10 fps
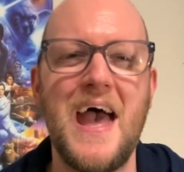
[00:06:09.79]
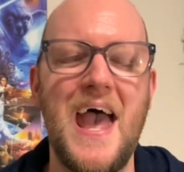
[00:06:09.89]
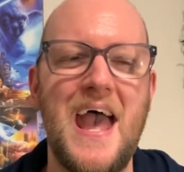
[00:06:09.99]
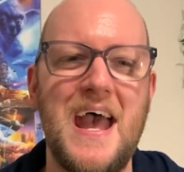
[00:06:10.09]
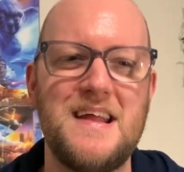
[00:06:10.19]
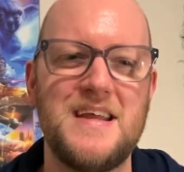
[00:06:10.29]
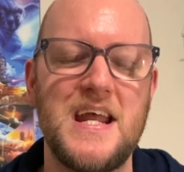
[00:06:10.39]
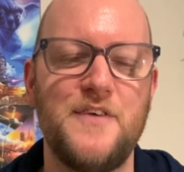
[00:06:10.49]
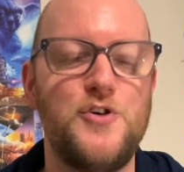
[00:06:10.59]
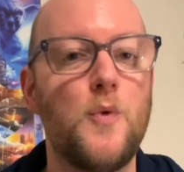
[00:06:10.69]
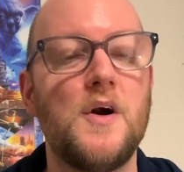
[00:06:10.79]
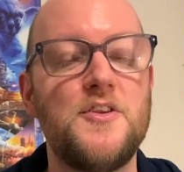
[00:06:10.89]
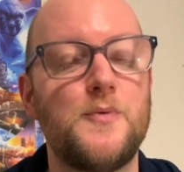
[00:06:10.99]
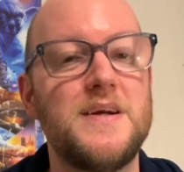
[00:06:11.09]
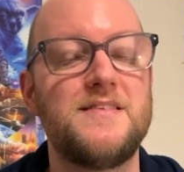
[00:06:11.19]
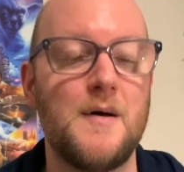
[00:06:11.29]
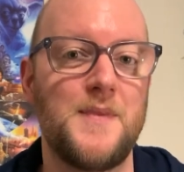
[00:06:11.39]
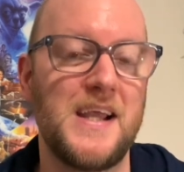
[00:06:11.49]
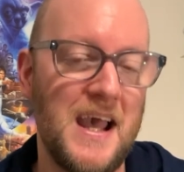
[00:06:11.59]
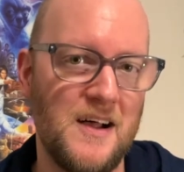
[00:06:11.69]
And if you wanted to read
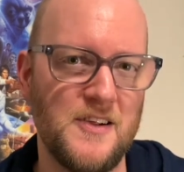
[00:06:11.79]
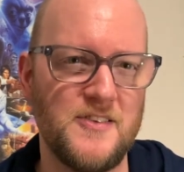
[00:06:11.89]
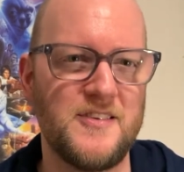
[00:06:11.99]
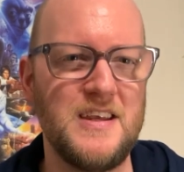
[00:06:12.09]
something else,